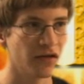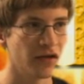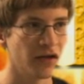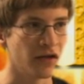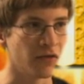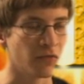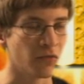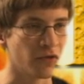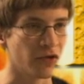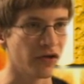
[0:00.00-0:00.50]

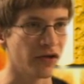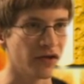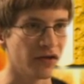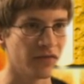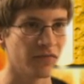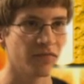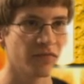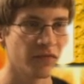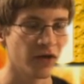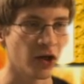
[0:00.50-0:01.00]
it
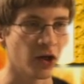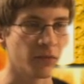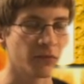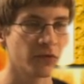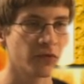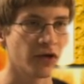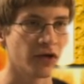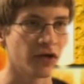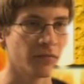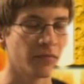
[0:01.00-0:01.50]
really helped
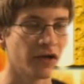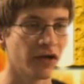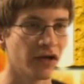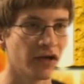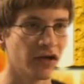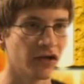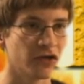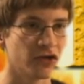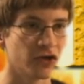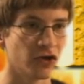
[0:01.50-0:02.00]
quite a bit,
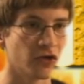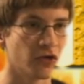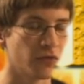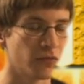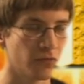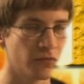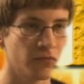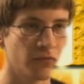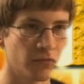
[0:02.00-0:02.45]
and Joe